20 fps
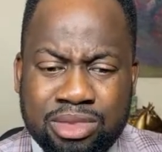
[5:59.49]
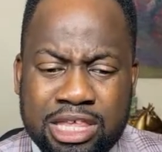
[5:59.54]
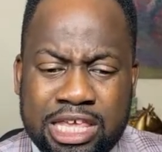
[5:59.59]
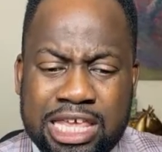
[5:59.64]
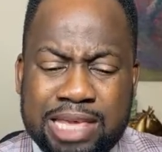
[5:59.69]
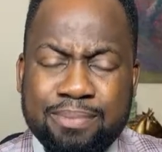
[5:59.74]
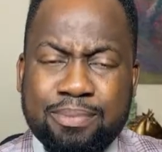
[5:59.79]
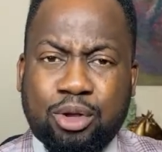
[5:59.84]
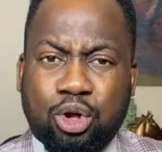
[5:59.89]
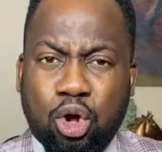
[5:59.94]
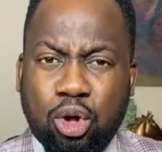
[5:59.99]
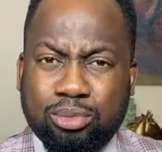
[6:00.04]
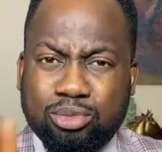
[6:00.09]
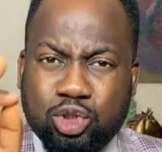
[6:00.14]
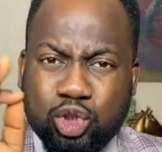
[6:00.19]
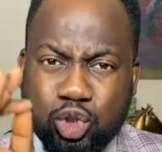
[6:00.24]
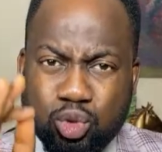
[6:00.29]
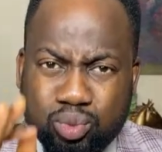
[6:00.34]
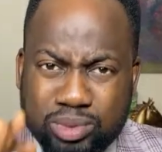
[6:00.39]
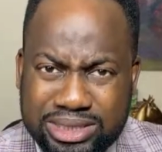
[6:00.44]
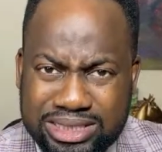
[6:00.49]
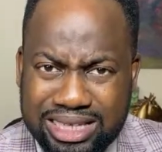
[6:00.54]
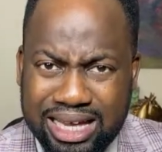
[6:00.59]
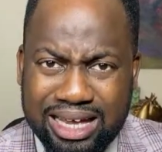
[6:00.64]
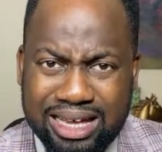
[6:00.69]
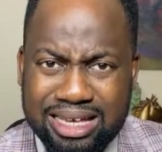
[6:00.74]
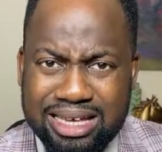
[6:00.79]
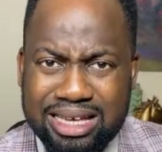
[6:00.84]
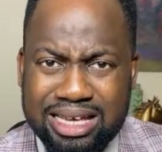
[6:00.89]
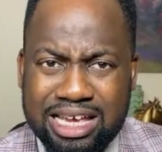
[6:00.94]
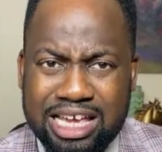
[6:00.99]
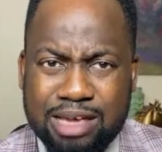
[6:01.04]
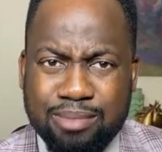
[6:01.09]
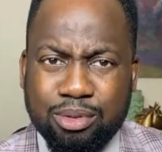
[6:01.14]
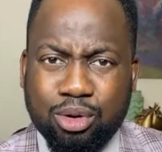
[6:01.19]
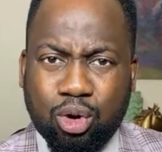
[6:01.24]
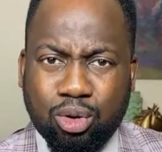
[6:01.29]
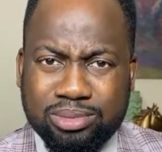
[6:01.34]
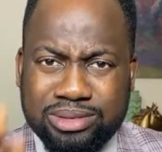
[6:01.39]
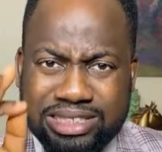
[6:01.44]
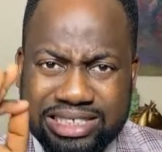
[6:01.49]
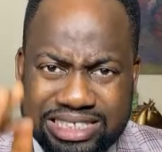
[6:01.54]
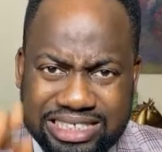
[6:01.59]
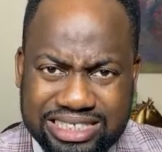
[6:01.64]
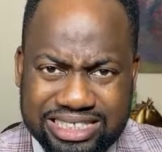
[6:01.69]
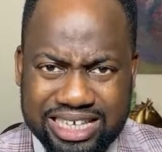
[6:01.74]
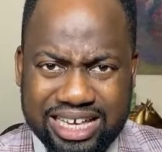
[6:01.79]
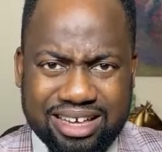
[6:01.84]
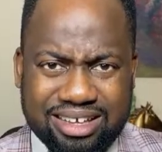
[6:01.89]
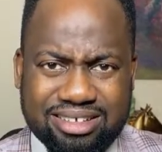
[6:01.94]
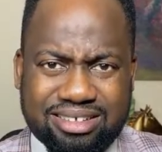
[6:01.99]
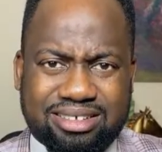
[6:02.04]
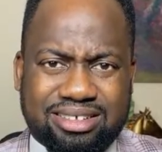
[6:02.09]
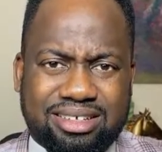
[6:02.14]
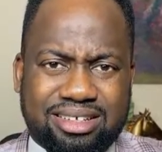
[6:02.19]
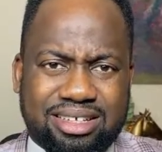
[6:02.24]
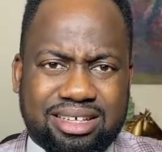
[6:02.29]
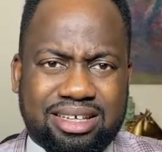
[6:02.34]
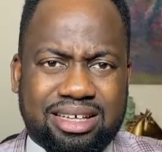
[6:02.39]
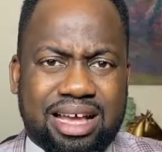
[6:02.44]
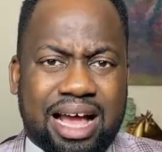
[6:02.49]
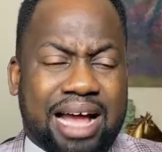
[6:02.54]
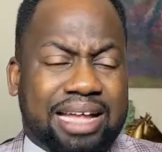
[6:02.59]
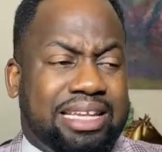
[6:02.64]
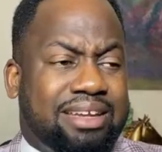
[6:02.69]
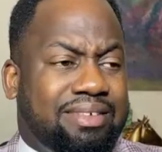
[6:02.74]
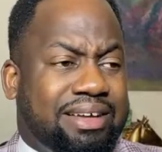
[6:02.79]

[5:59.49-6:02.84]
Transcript: it becomes sweeter, it becomes easier. And there